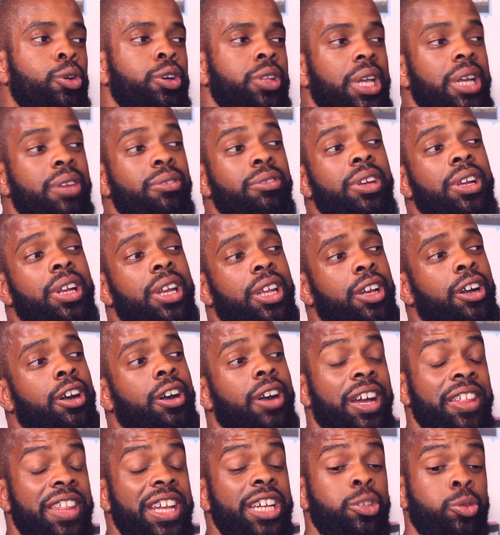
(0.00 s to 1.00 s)
what they really
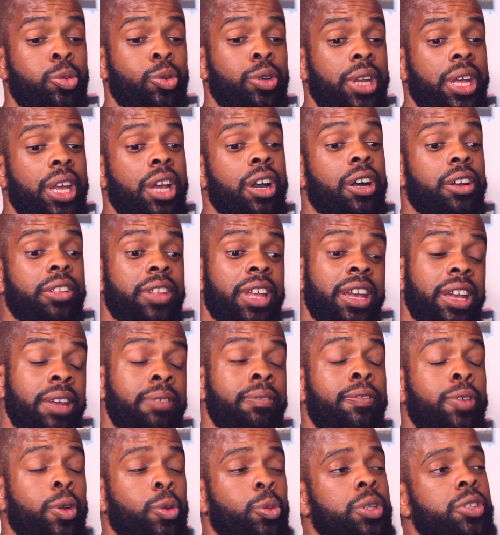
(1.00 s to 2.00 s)
are, and that's what they are. They're
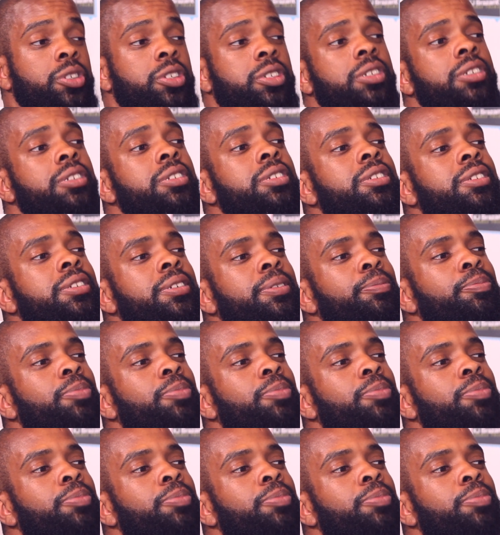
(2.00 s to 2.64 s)
influencers,